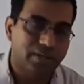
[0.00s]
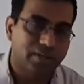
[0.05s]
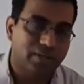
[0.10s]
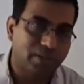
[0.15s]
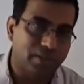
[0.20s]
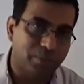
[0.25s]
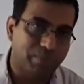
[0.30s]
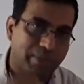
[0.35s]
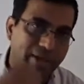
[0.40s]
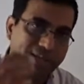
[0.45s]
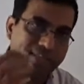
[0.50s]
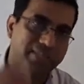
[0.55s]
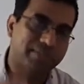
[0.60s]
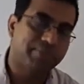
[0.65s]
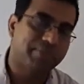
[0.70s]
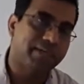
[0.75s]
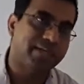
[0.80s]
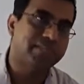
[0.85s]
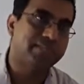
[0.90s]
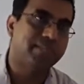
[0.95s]
then you
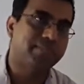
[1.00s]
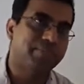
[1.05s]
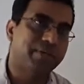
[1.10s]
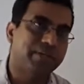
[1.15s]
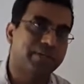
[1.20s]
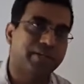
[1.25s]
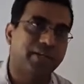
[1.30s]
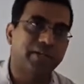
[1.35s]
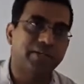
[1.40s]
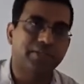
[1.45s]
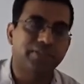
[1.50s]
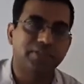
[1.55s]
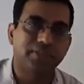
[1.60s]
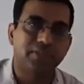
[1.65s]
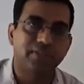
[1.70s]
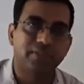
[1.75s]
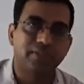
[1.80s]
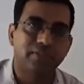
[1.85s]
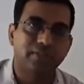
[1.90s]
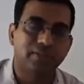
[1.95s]
maximize the medication,
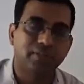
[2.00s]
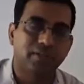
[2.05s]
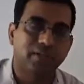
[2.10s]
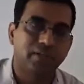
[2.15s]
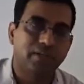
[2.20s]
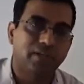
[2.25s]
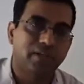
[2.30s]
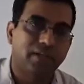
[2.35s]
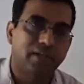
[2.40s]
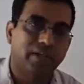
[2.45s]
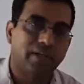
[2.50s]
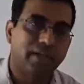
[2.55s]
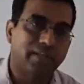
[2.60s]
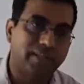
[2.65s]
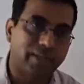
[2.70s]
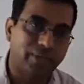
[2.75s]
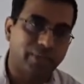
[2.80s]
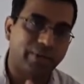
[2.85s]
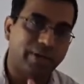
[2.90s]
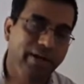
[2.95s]
and
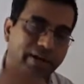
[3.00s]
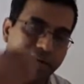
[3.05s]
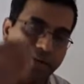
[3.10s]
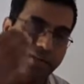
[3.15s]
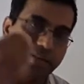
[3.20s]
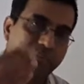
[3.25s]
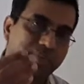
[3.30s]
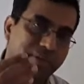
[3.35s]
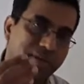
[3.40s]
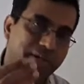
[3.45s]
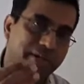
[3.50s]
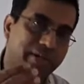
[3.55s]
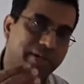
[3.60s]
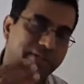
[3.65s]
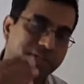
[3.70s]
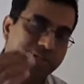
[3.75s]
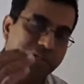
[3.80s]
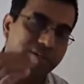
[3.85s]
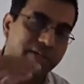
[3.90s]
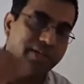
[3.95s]
then you add another
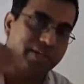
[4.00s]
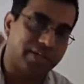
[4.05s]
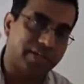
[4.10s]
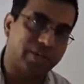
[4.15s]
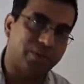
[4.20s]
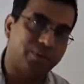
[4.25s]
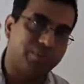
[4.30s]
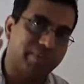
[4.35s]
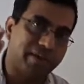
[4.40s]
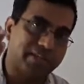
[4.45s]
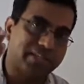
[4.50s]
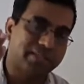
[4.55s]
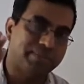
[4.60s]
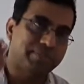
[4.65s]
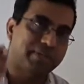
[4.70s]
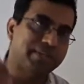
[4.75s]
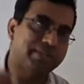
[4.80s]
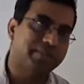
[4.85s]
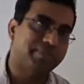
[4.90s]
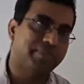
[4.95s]
medication, and again you
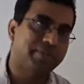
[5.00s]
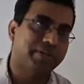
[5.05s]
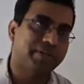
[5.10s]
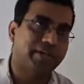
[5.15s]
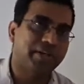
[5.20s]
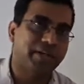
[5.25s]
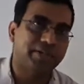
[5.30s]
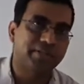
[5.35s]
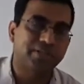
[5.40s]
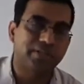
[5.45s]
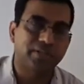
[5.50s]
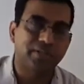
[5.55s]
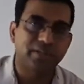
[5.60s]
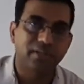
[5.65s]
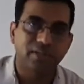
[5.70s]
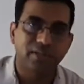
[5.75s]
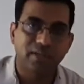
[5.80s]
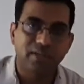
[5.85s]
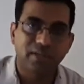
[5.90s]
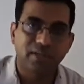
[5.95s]
maximize the medication,
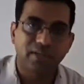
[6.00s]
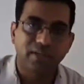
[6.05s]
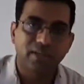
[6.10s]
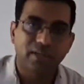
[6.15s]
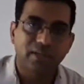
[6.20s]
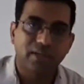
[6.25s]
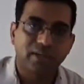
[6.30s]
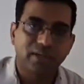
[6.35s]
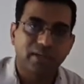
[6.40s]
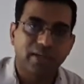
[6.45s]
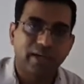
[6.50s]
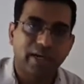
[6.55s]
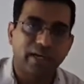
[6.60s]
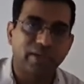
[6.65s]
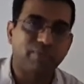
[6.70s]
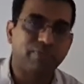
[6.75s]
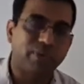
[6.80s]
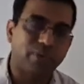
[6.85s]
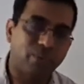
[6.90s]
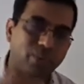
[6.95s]
and
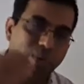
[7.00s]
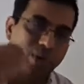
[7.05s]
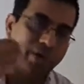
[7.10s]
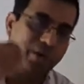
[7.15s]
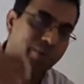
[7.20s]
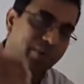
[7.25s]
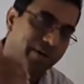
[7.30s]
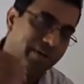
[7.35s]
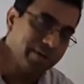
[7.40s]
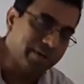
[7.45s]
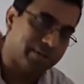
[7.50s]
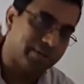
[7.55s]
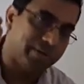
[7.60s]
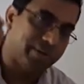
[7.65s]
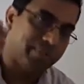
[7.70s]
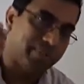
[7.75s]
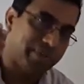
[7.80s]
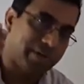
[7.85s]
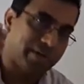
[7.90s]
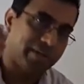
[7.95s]
if required you add a
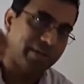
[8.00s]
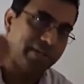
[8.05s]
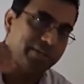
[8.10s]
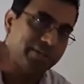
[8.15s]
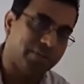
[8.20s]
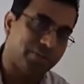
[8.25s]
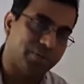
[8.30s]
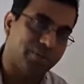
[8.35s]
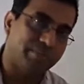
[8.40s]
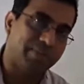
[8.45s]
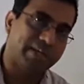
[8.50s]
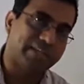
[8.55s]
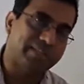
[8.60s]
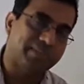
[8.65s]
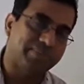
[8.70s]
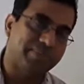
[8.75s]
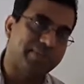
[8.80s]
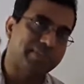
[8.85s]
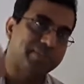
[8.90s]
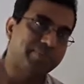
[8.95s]
third medication and you
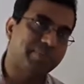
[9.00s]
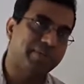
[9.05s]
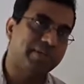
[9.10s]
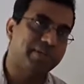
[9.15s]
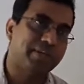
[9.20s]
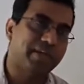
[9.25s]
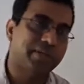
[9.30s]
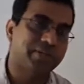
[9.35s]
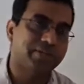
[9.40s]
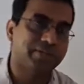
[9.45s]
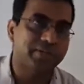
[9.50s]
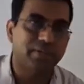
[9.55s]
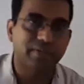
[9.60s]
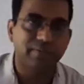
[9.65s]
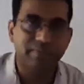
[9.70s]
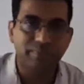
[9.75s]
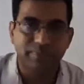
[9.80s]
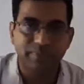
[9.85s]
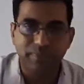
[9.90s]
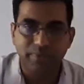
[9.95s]
maximize the medication
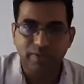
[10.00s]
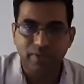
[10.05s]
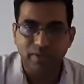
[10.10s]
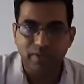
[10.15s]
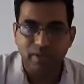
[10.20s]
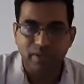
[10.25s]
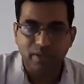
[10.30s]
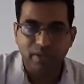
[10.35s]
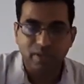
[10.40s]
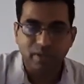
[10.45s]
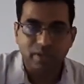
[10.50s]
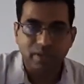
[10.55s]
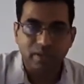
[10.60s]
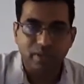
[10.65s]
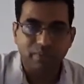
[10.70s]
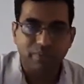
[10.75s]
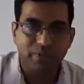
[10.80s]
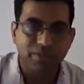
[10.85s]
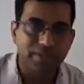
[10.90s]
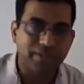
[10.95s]

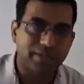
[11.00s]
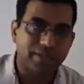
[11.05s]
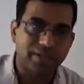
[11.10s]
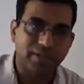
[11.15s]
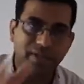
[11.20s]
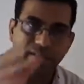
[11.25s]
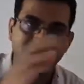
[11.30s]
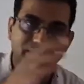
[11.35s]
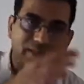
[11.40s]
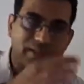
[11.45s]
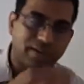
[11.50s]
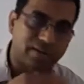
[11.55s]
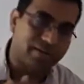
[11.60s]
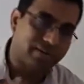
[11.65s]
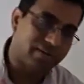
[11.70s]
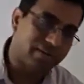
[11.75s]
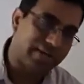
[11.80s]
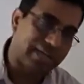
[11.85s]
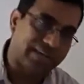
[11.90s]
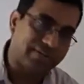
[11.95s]
with certain other
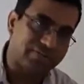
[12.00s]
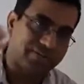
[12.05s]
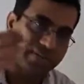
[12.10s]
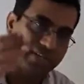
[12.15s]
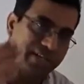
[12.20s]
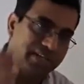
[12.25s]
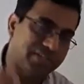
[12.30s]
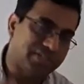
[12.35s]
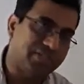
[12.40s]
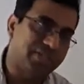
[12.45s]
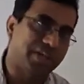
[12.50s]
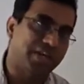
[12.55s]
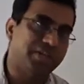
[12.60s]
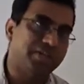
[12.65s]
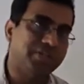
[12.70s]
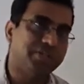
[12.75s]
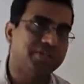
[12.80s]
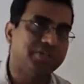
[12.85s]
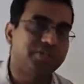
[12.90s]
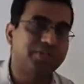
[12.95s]
lifestyle
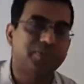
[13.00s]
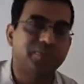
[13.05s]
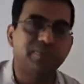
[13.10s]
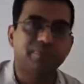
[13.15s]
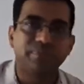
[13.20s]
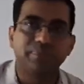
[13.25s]
changes.